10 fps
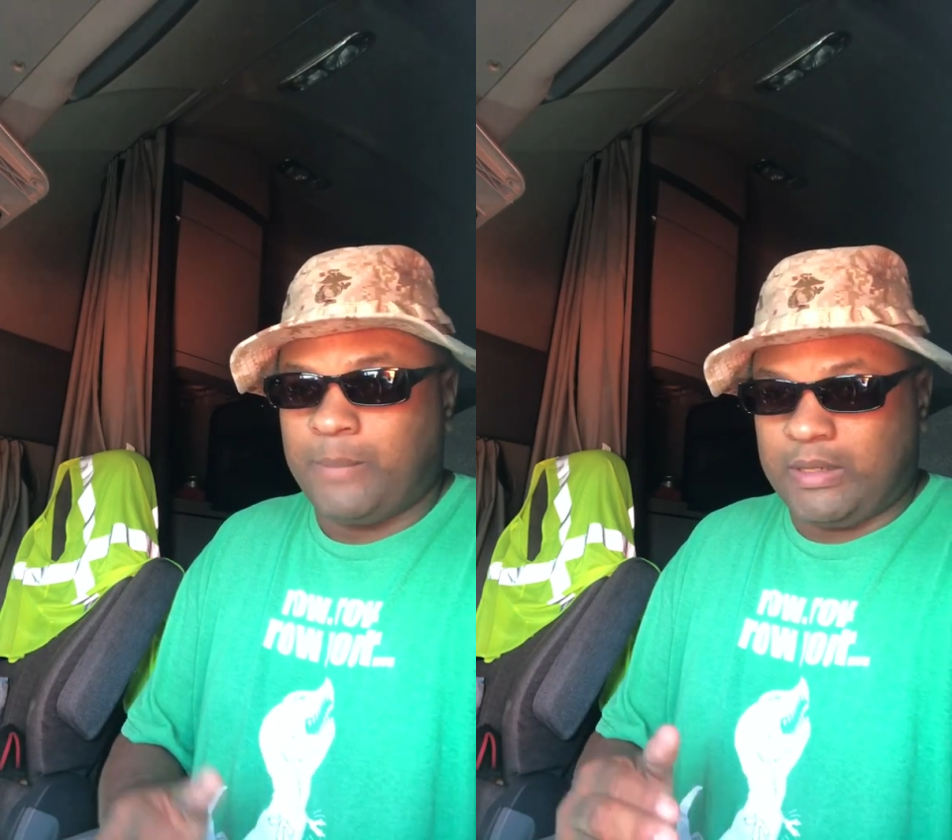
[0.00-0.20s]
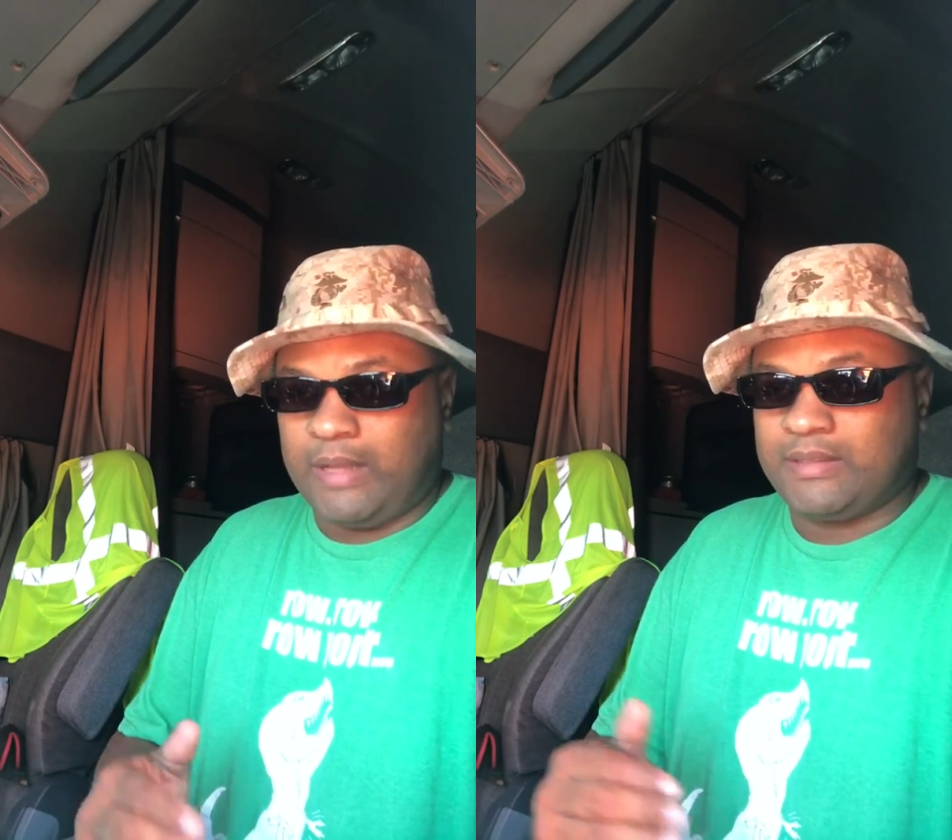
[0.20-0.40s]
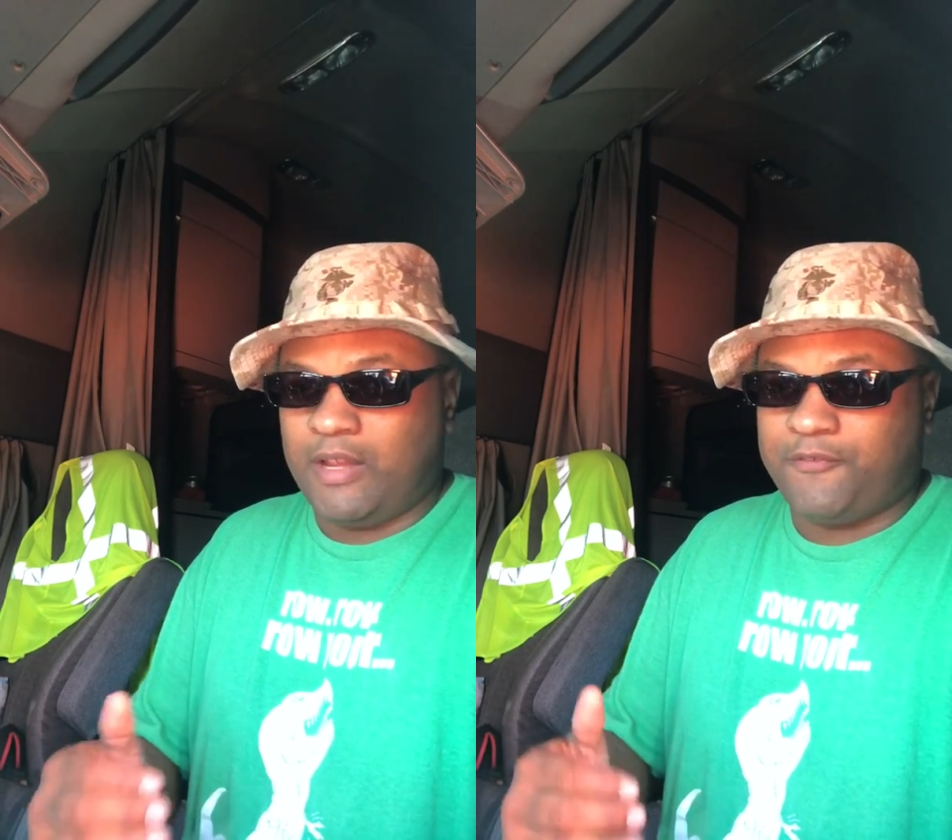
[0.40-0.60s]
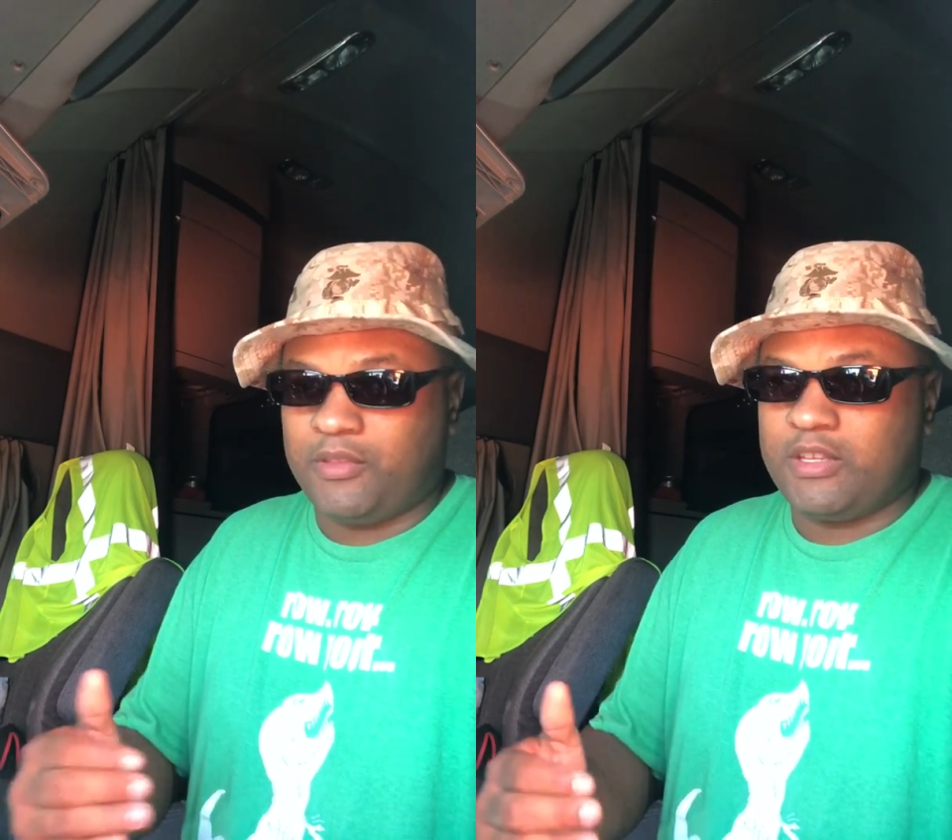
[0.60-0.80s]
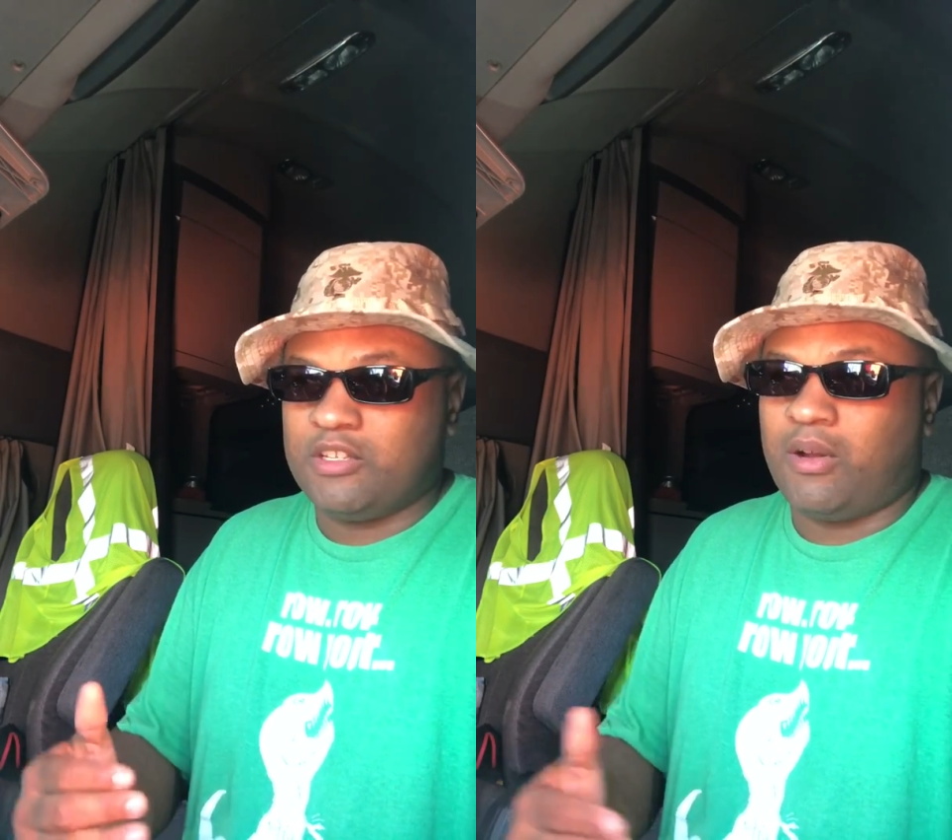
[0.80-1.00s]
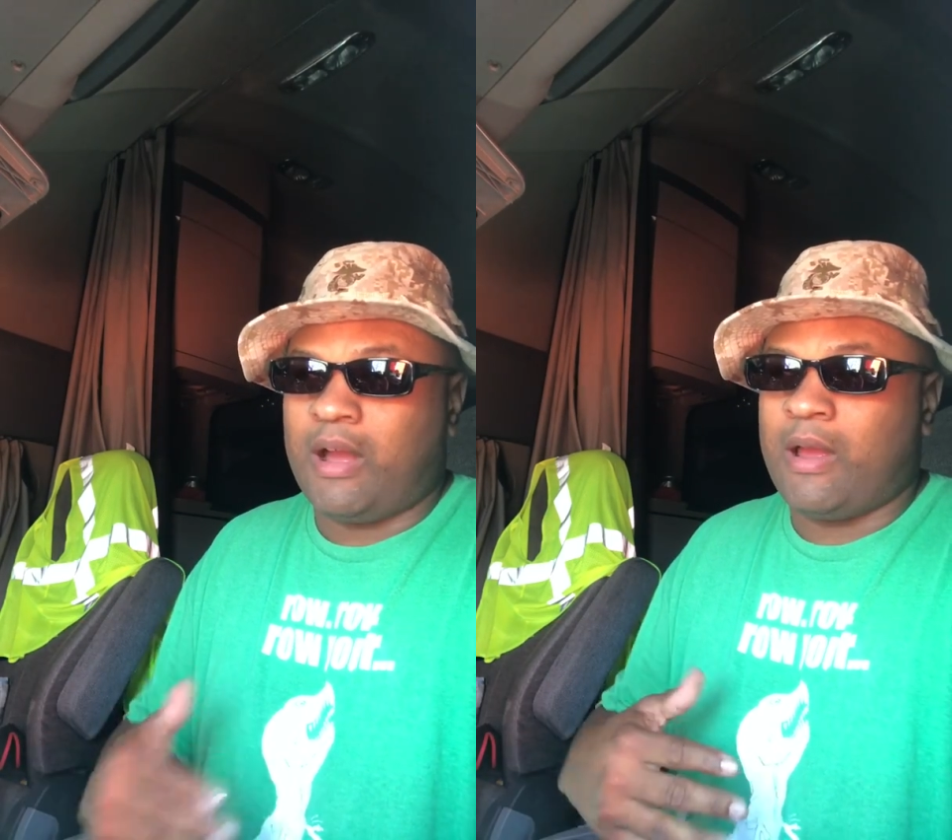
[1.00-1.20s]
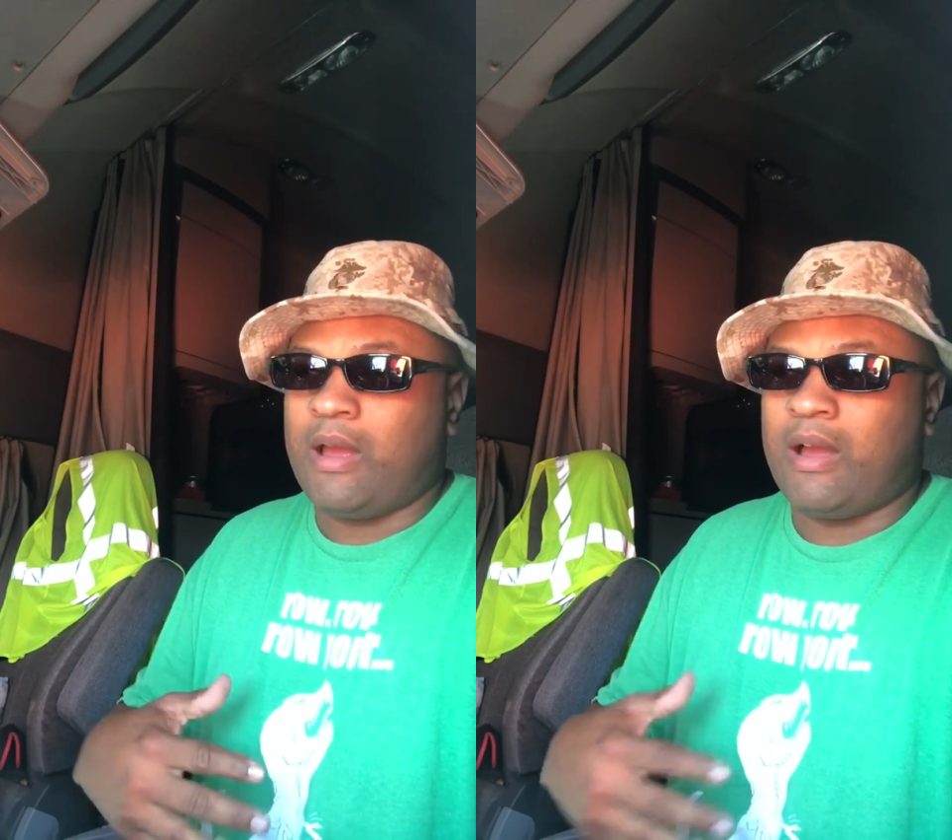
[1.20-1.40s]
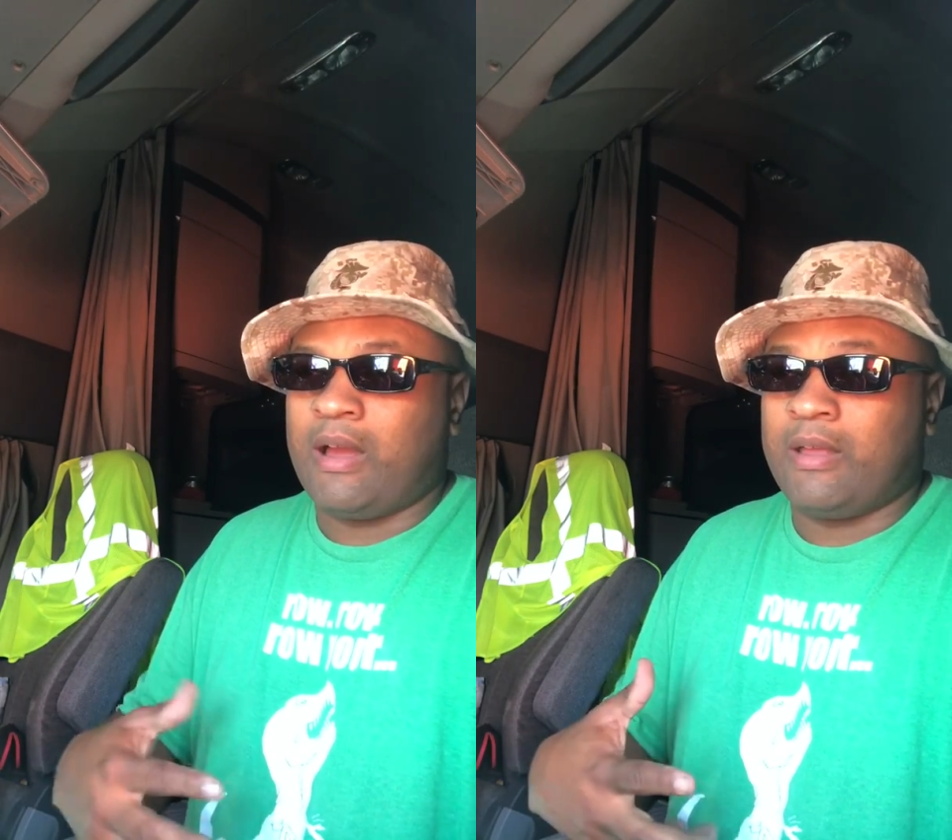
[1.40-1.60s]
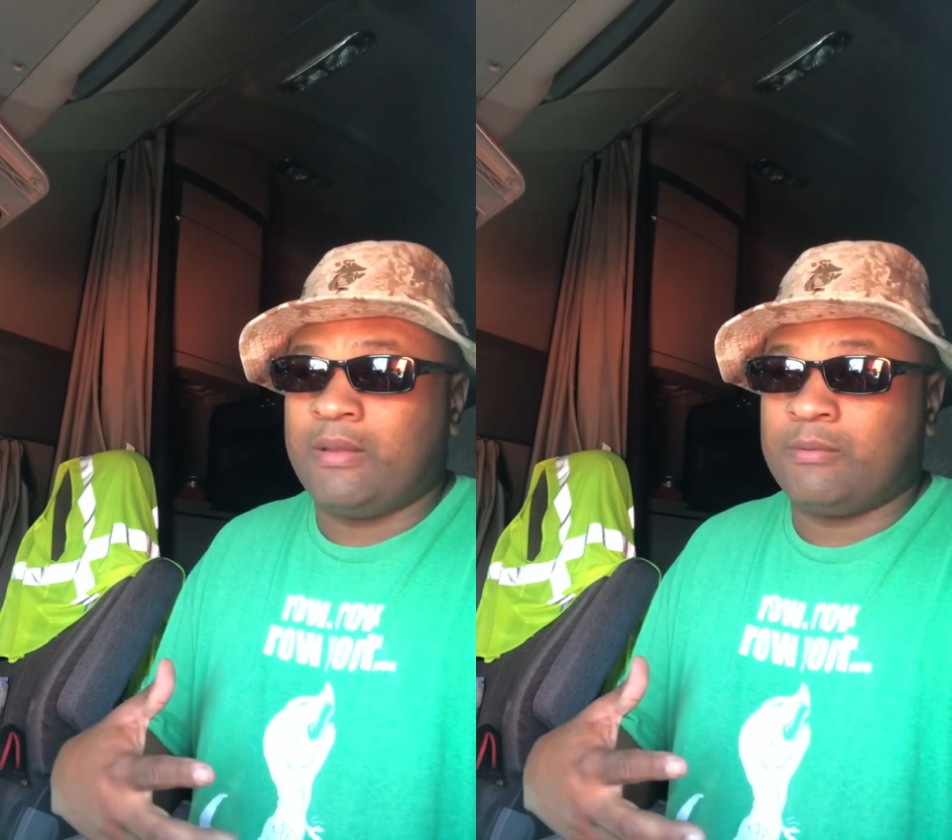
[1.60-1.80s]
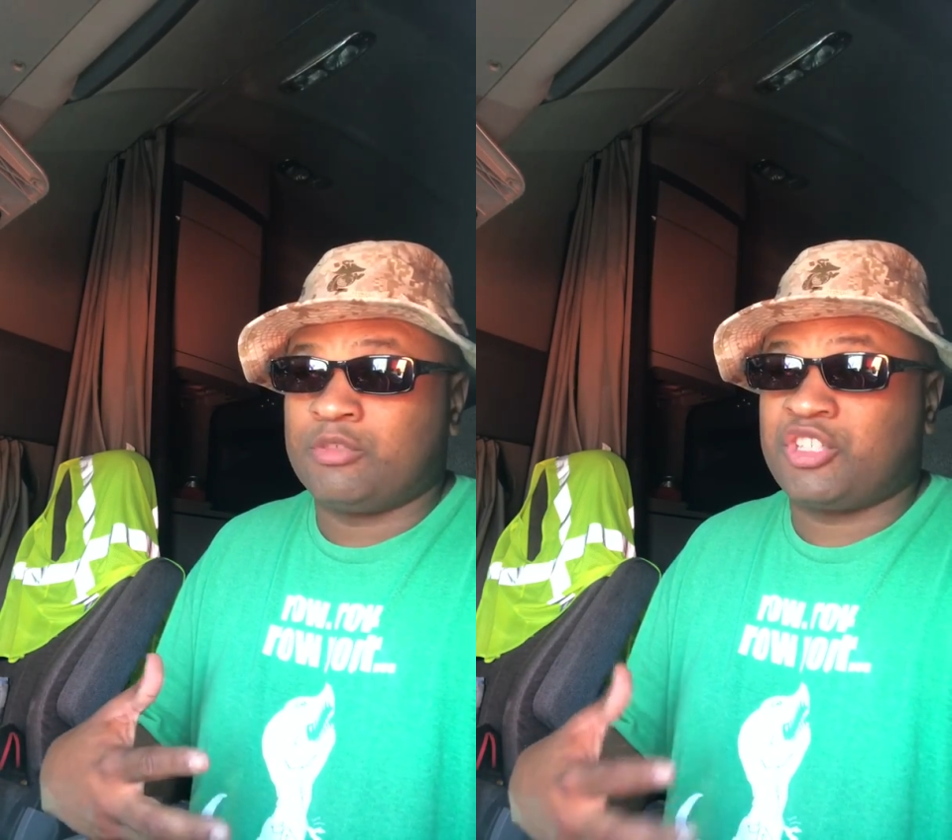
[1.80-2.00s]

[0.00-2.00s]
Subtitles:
but I definitely, I